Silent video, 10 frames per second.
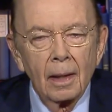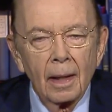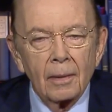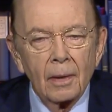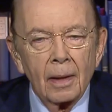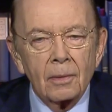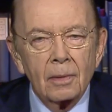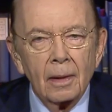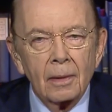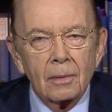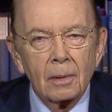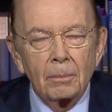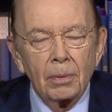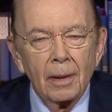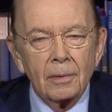as, as a
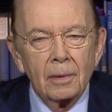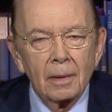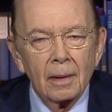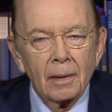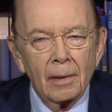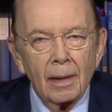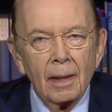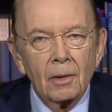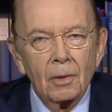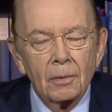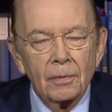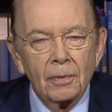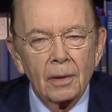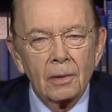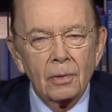present, a thank you
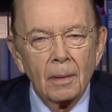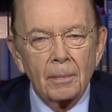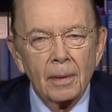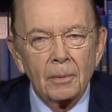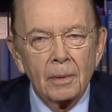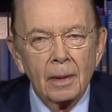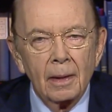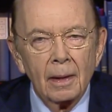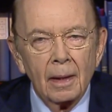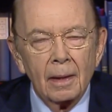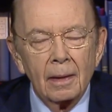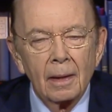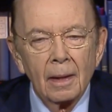for the trip that we had had.